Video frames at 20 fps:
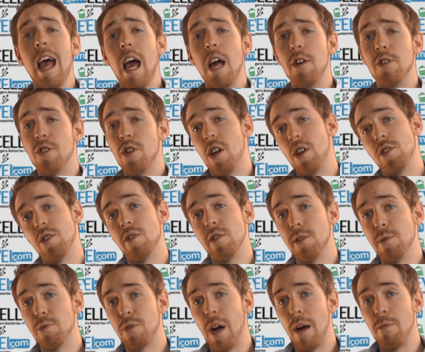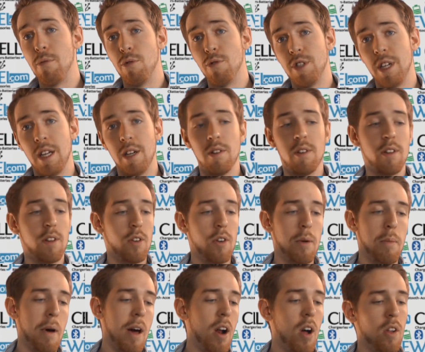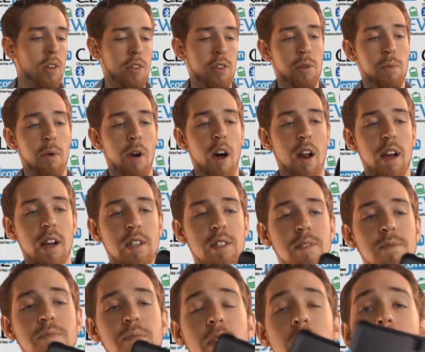And you should also subscribe to our channel to learn about all our new products.